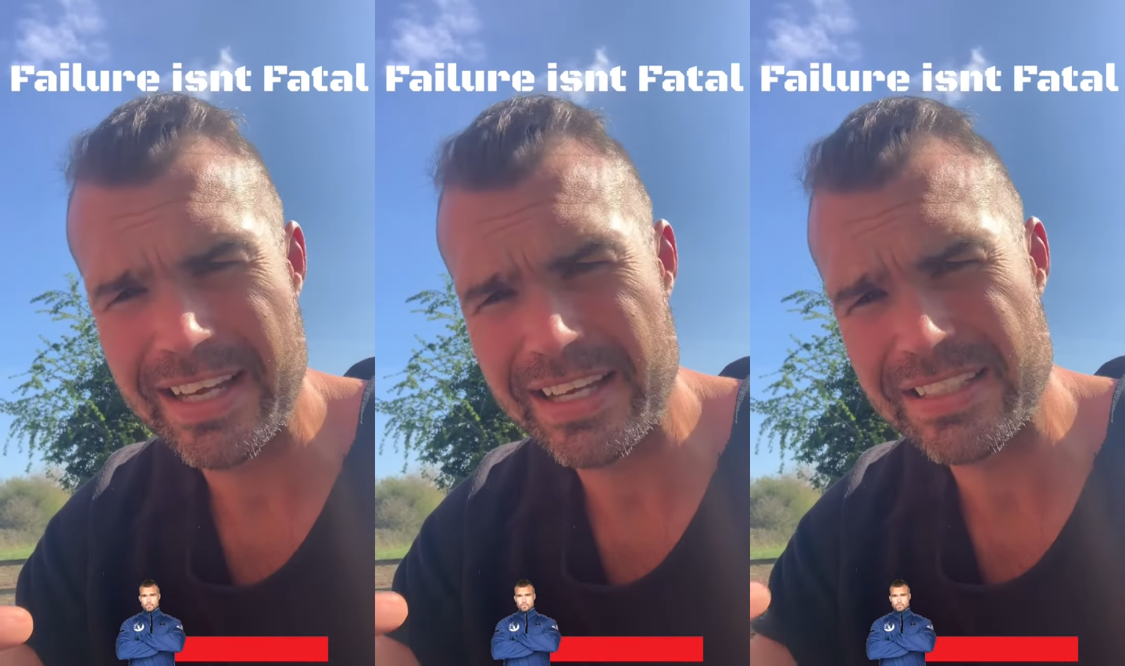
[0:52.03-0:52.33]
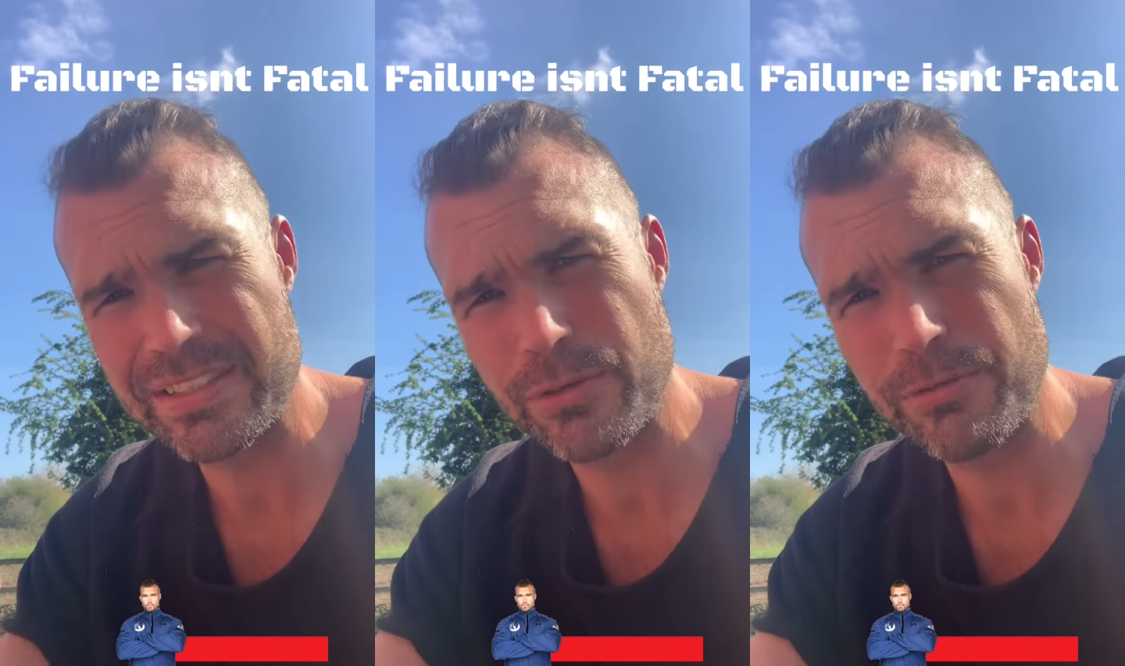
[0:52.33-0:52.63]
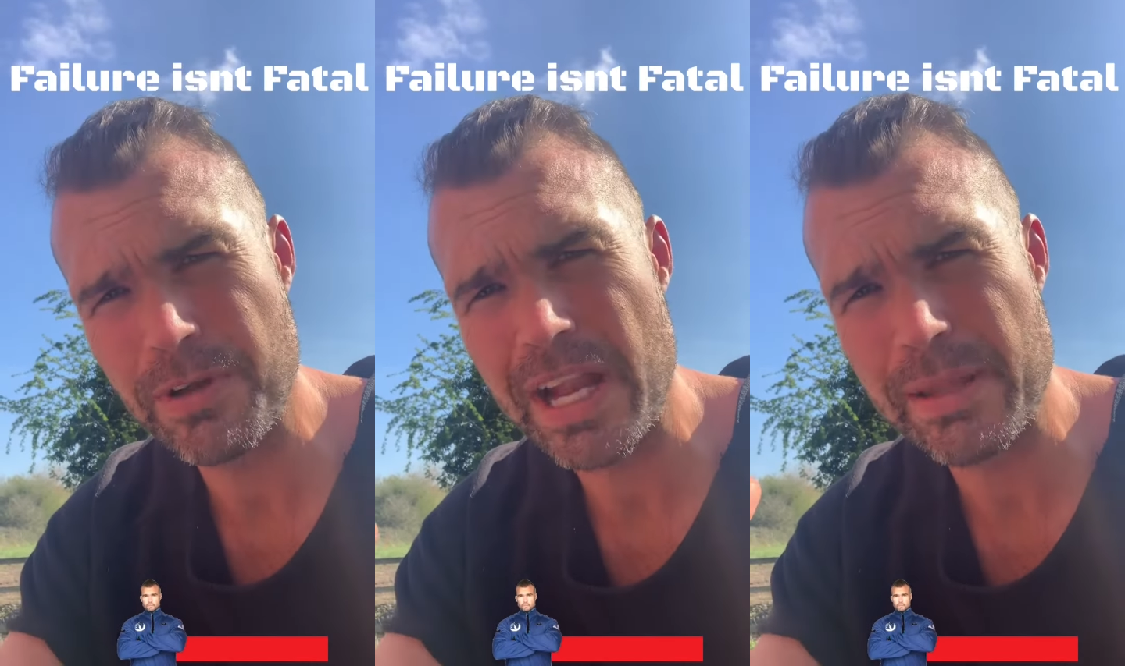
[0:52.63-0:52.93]
is still
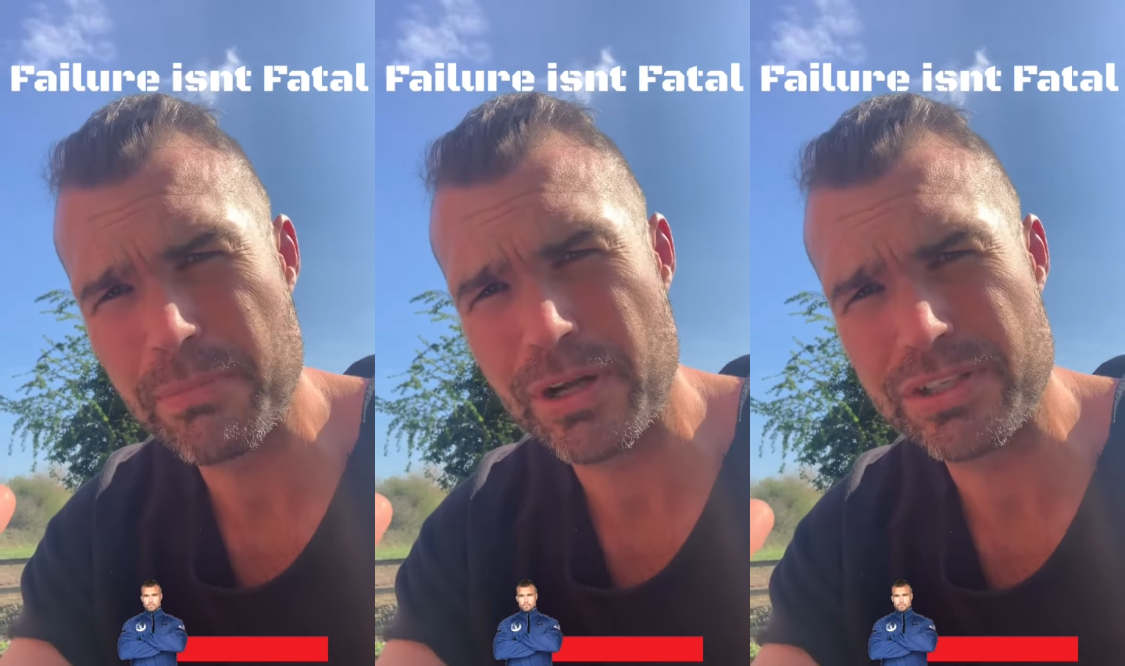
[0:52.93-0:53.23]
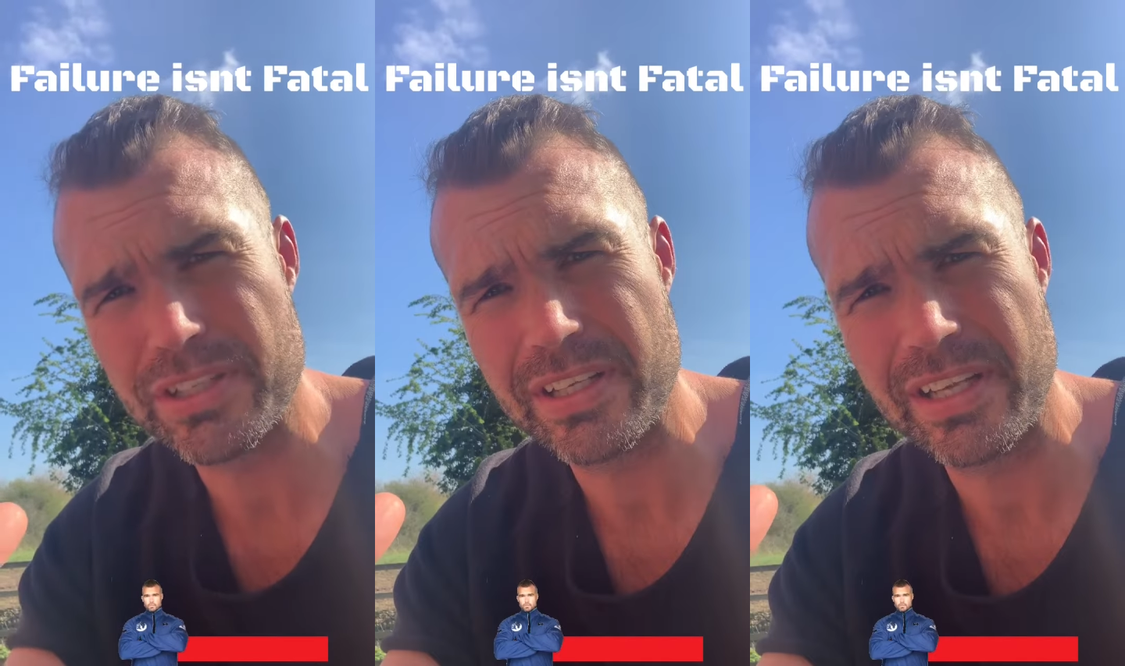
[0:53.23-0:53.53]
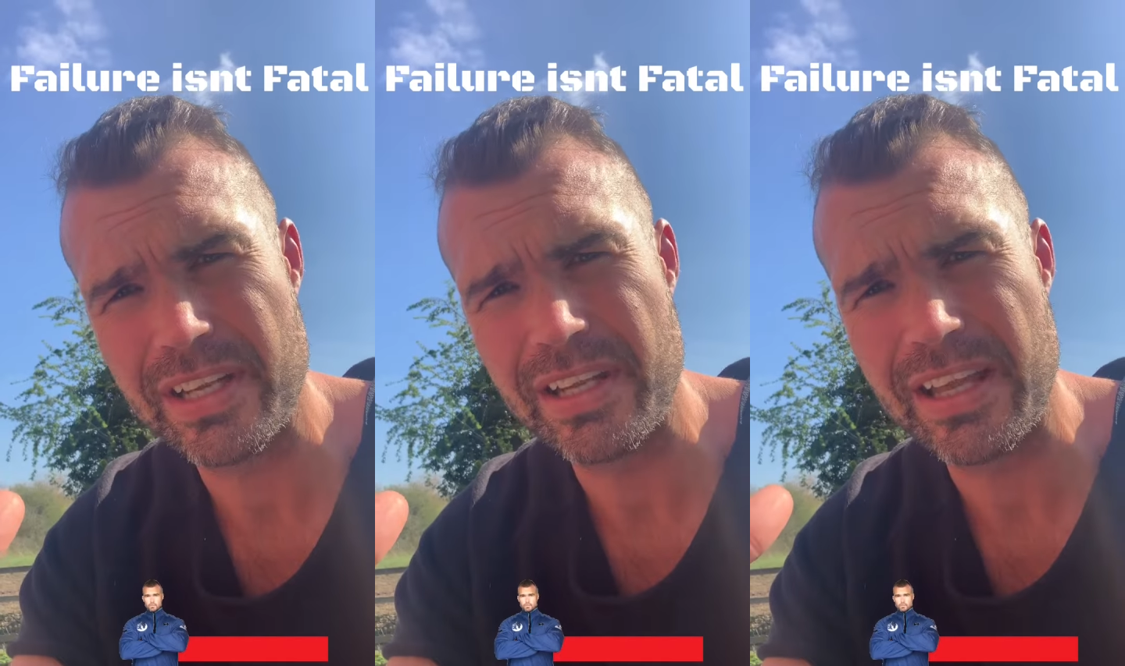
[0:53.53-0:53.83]
fairly much
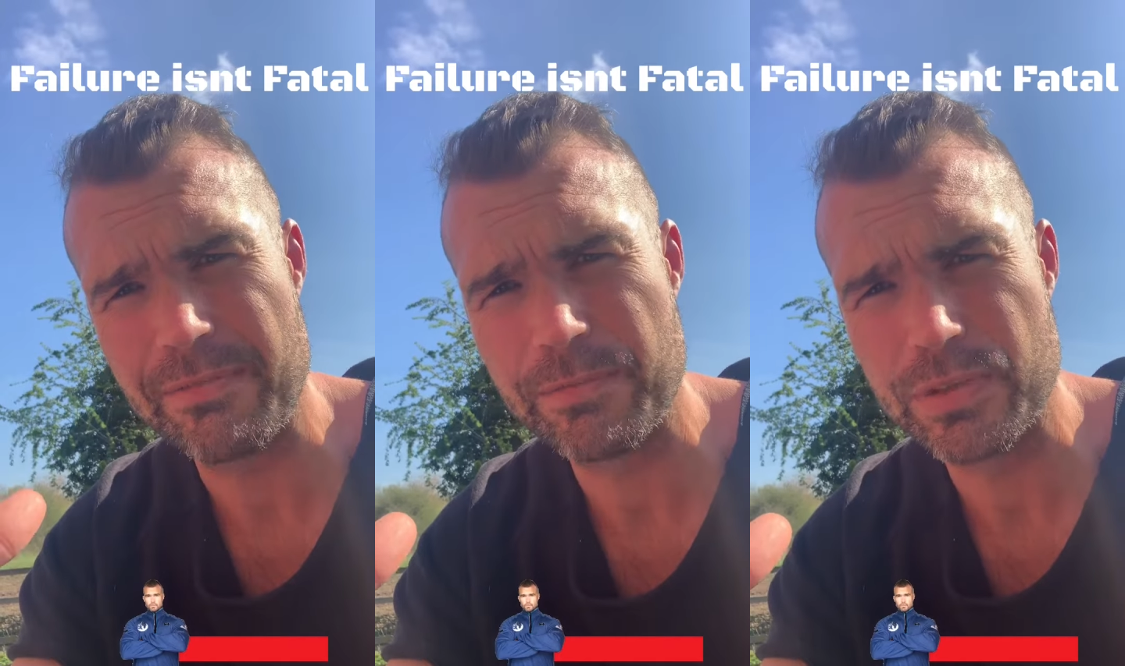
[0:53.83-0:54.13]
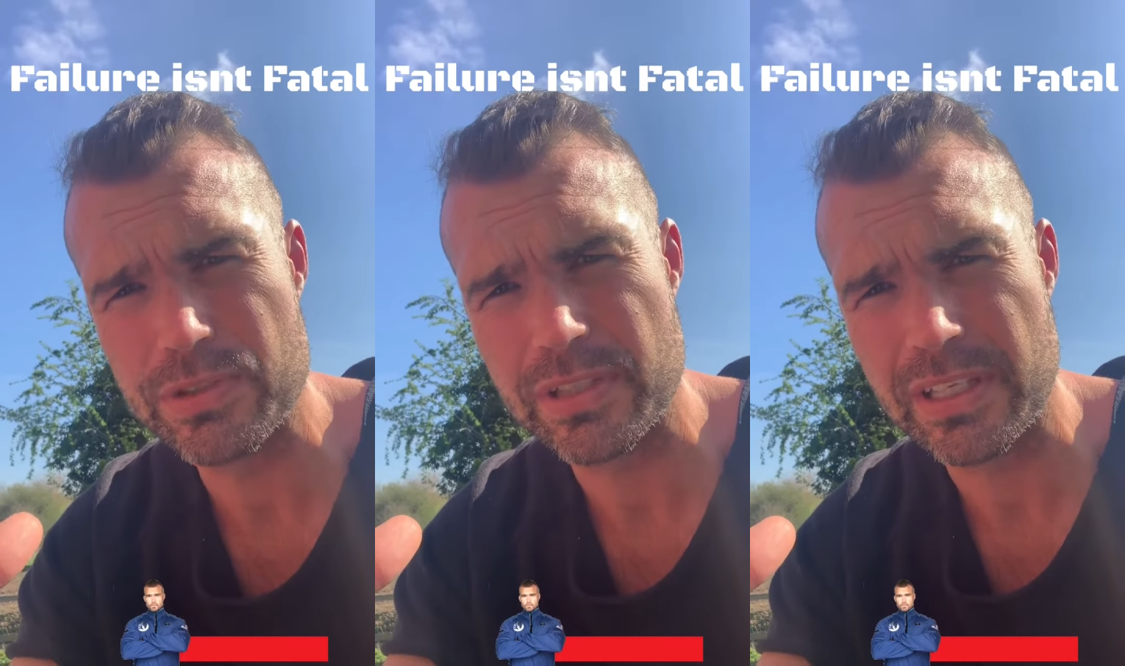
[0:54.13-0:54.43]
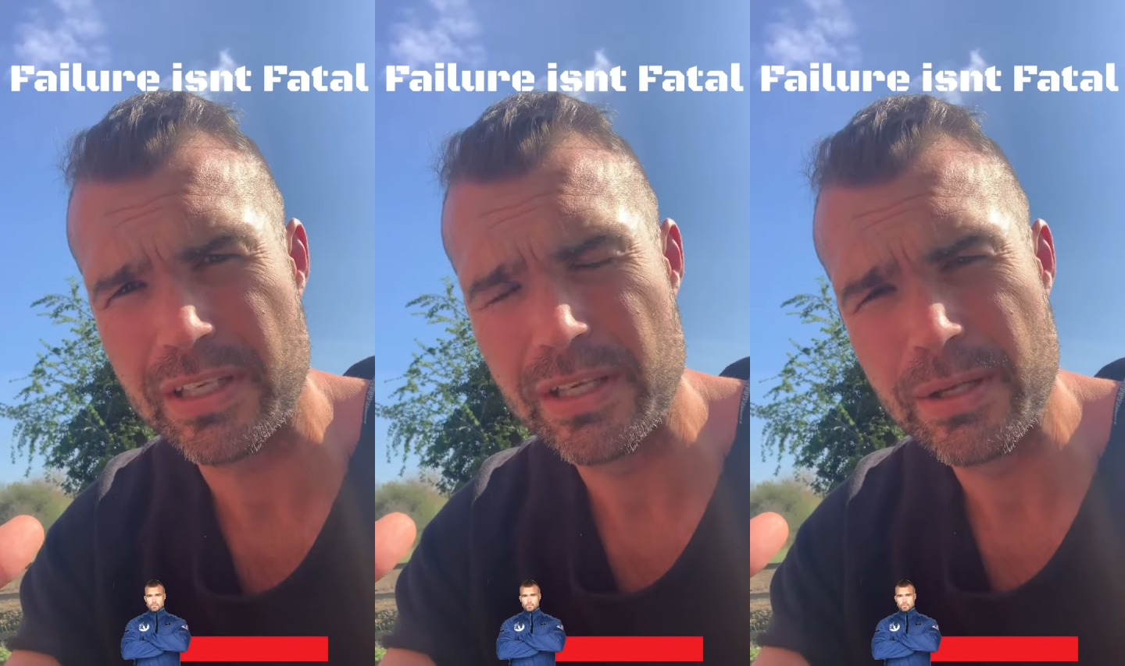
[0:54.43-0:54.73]
in infancy